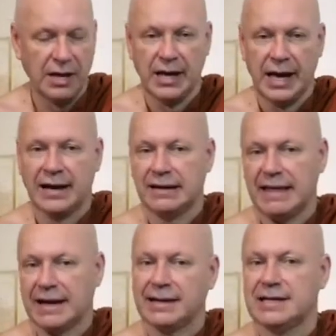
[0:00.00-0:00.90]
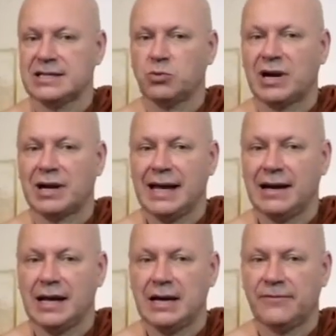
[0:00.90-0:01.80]
And that is what lay
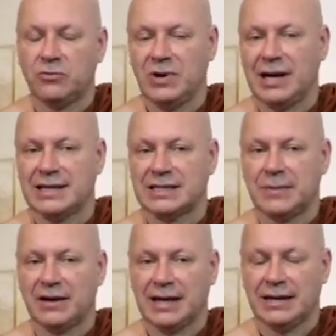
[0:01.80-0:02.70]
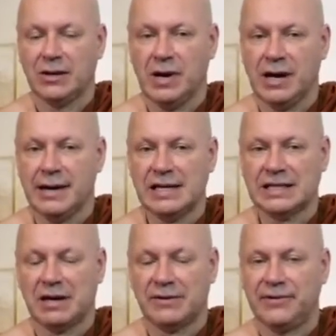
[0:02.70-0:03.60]
life really is about anyway. It's
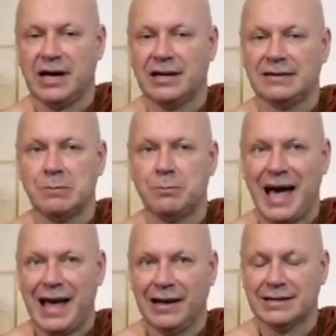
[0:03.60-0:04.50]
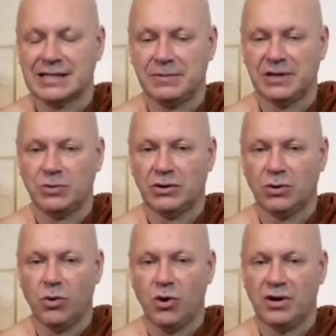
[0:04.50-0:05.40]
about finding the balance between the
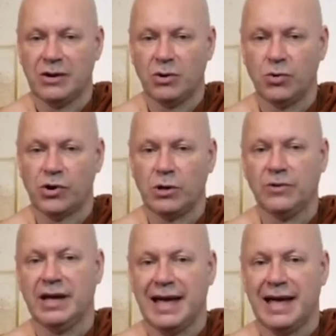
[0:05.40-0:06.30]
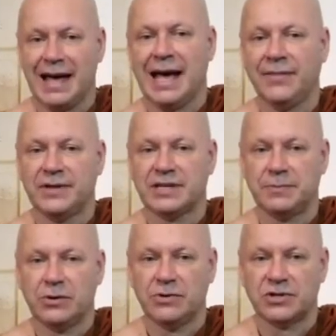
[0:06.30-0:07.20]
ordinary world and the
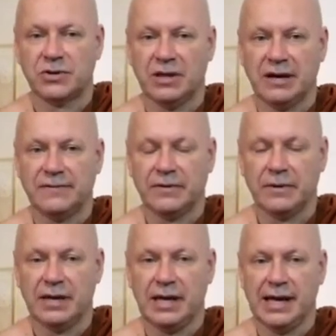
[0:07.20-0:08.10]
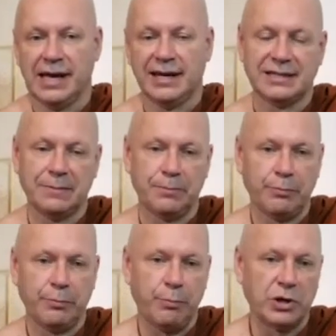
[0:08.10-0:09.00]
spiritual life. It is
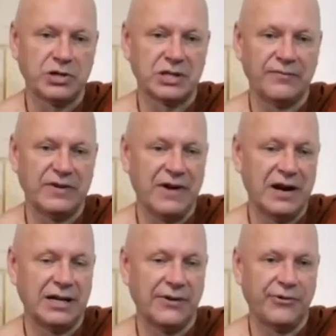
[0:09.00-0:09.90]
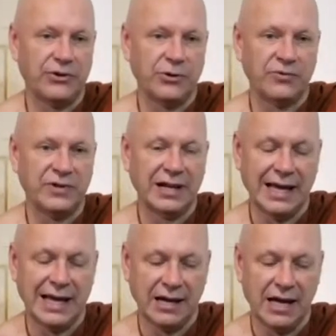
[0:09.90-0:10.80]
impossible, very difficult in
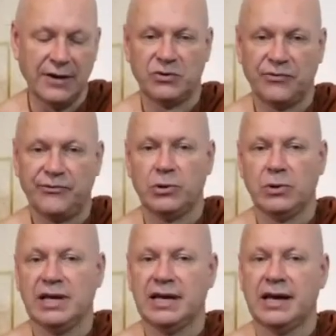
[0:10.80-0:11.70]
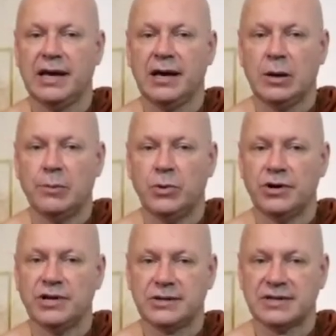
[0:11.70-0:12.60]
lay life to fully
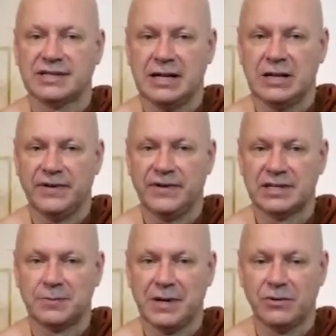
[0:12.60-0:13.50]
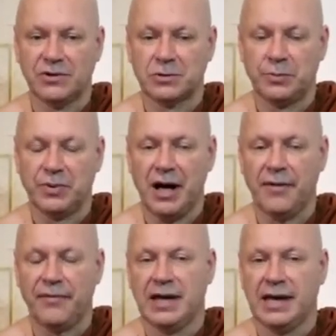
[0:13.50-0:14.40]
immerse yourself in the spiritual
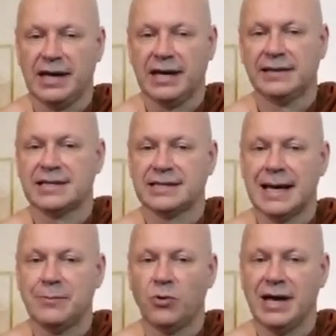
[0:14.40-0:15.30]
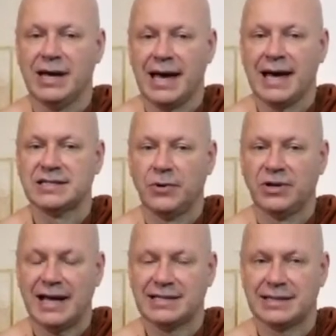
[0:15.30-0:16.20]
path in the same way as a
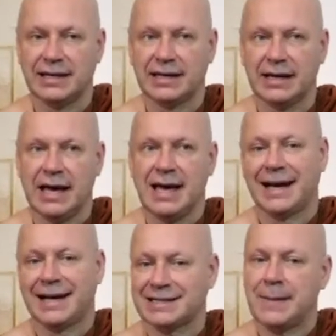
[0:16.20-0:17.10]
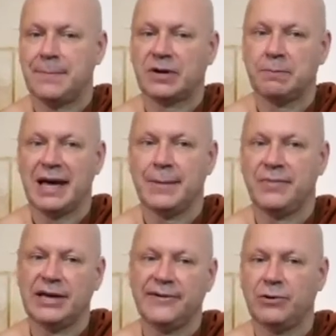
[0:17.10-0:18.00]
monastic, except
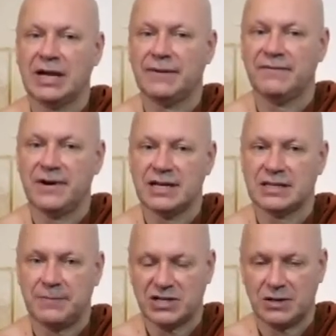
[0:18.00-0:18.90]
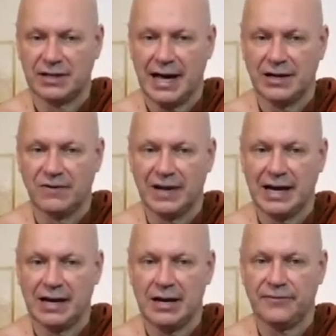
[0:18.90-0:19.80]
maybe if you live a very special kind of lay
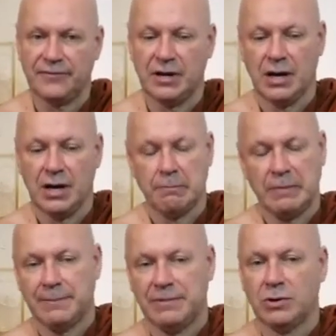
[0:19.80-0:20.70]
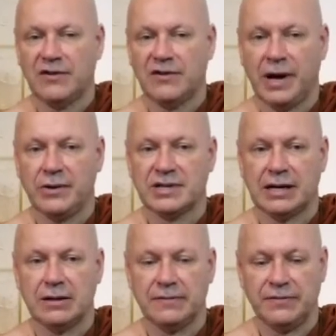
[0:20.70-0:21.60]
life. Maybe you live by
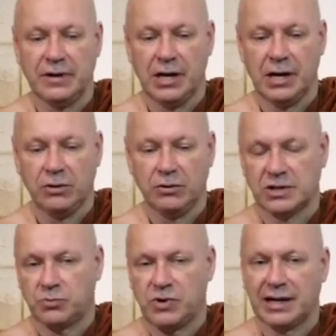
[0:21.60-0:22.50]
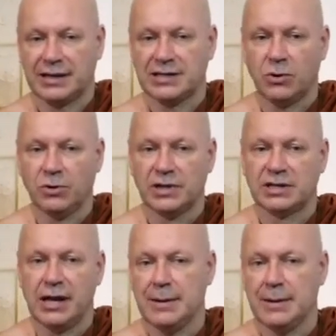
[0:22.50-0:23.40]
yourself, you just practice all the
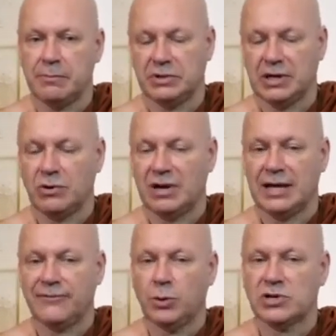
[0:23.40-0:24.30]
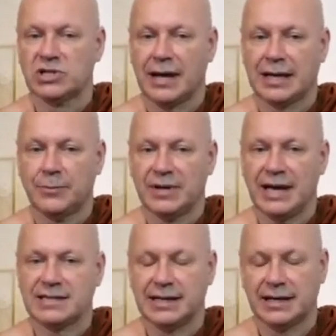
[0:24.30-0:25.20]
time, you live almost like a
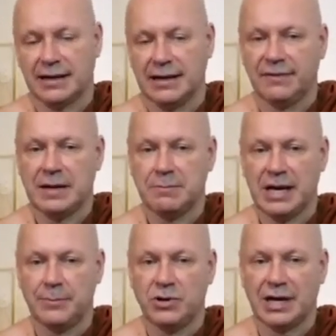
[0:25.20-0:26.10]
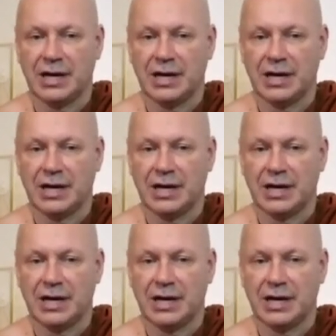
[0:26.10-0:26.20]
monastic, then maybe you can